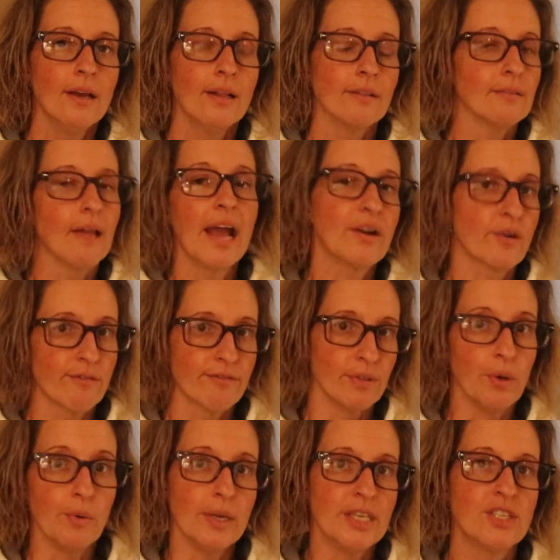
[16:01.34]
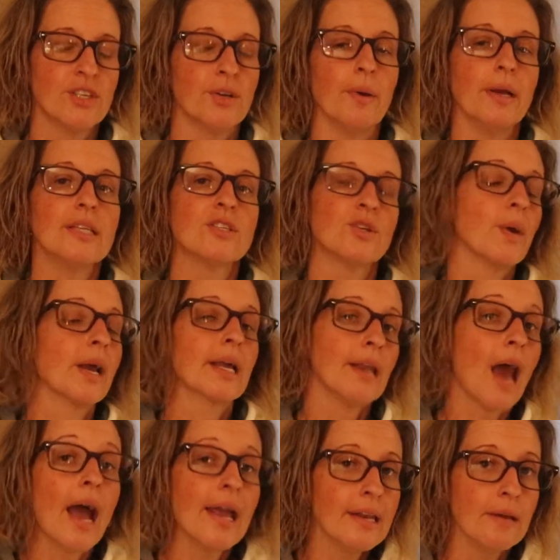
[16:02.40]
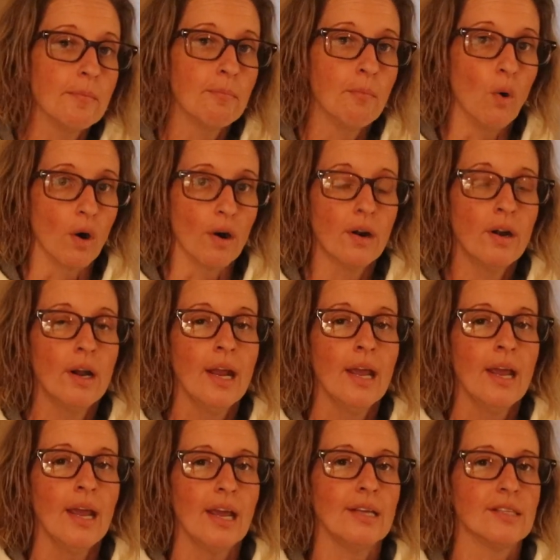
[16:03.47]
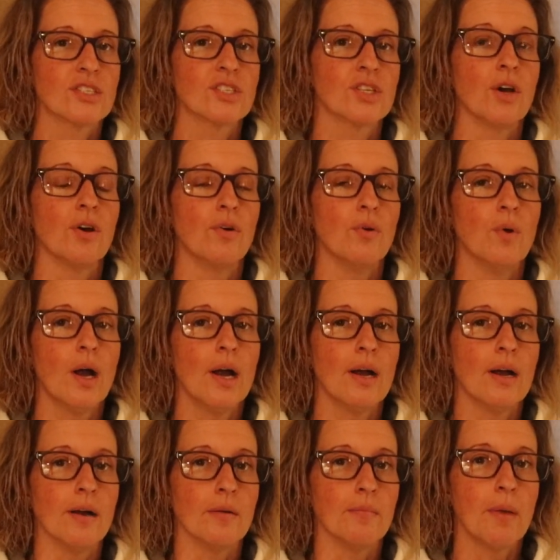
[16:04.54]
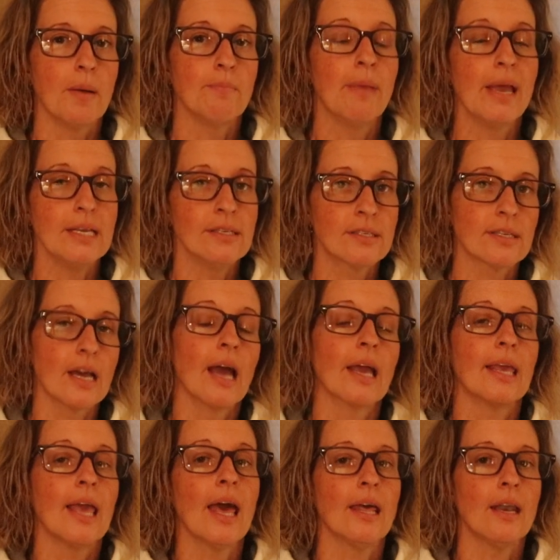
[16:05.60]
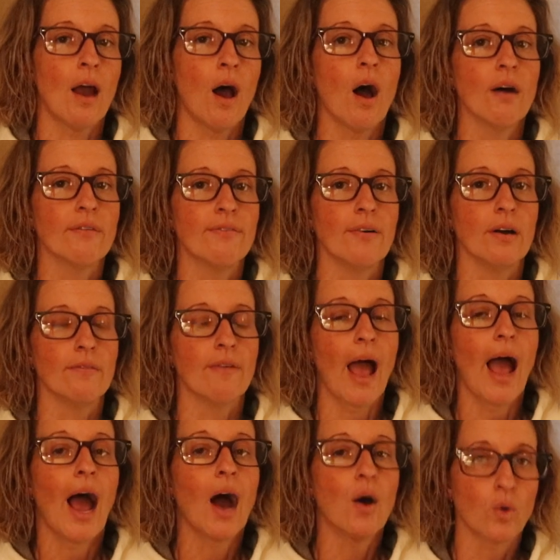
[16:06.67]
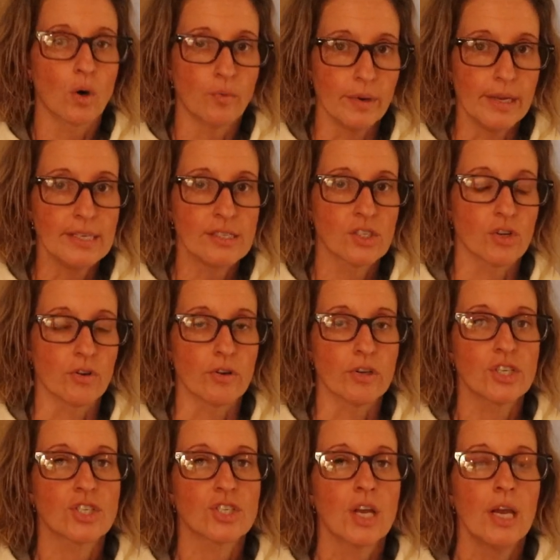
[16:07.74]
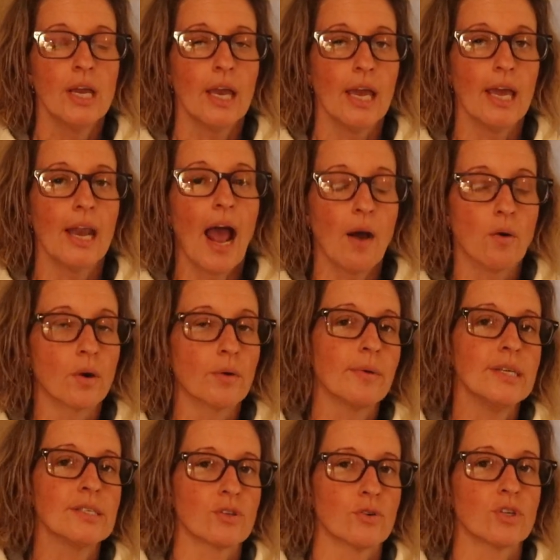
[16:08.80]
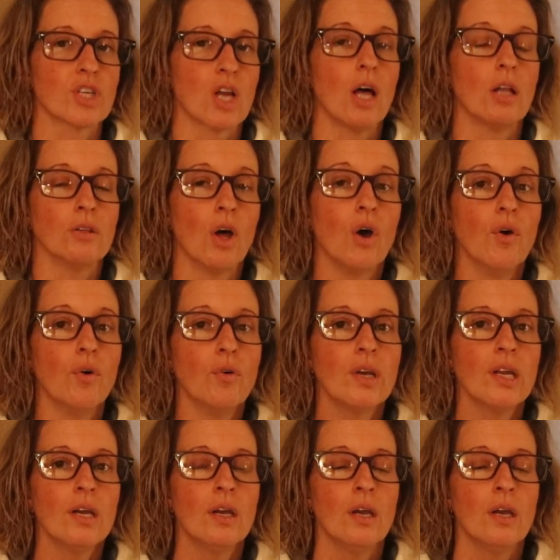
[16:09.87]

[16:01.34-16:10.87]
lighter fluid to it to ignite it more. And so based again off of our research and our research alone,